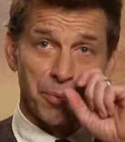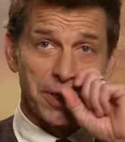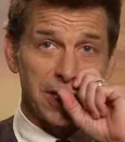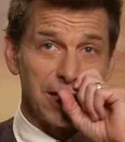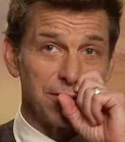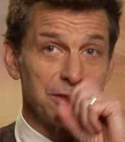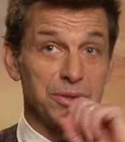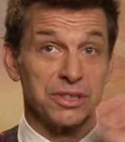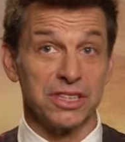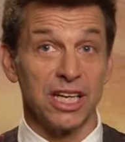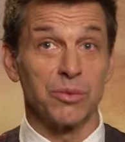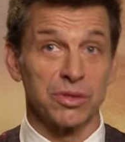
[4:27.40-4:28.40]
we can either do a
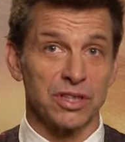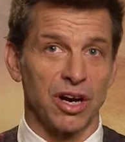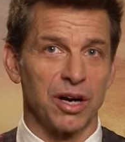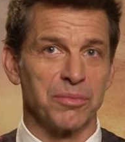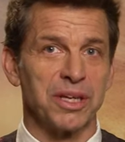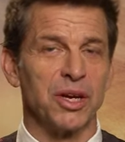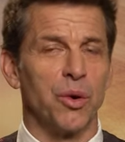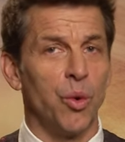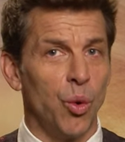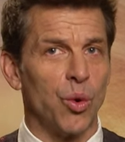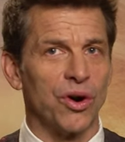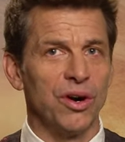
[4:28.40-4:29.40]
sequel to Army
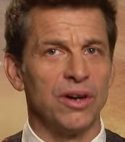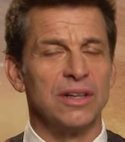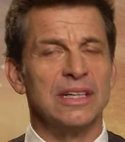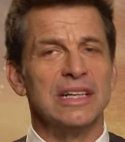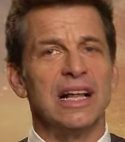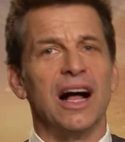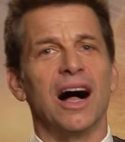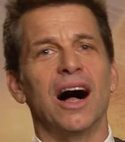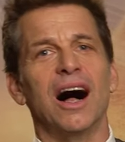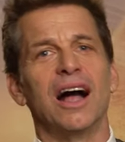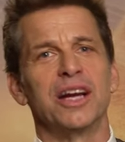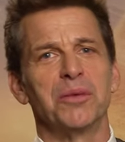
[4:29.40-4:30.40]
or,
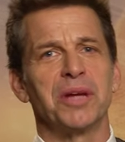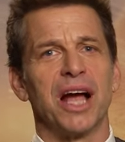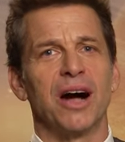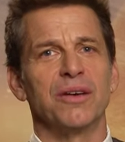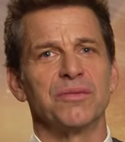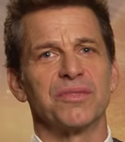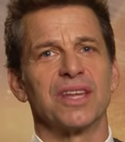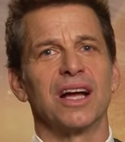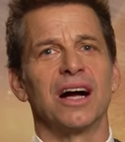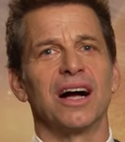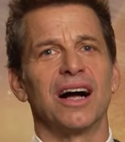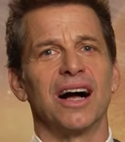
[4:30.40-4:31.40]
hear me out,
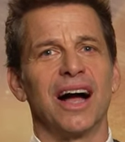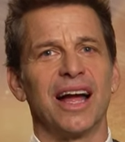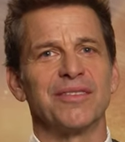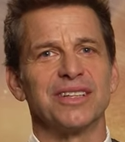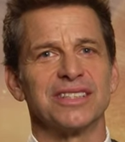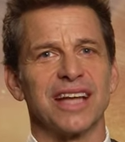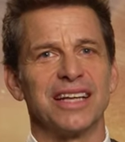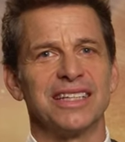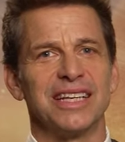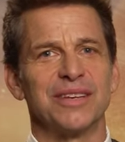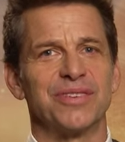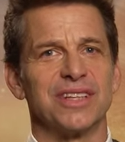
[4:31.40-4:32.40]
I have this
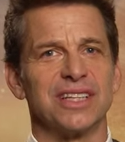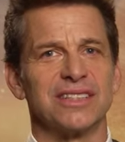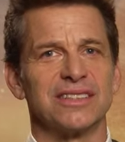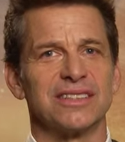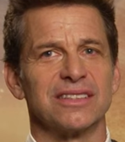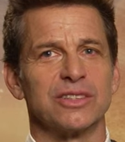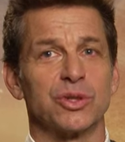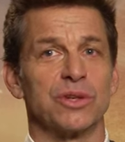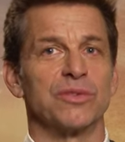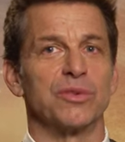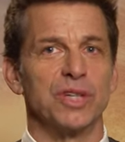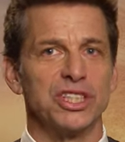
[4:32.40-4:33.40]
idea for this sort
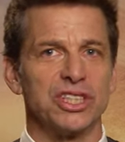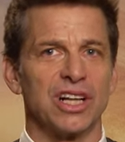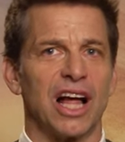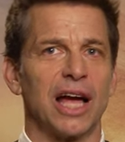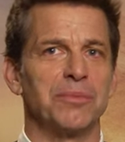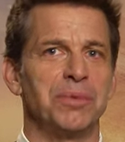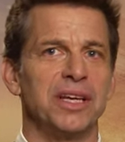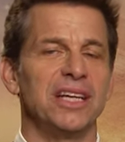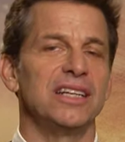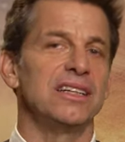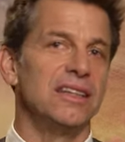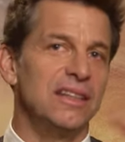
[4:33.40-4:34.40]
of original
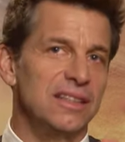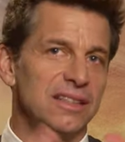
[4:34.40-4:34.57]
IP,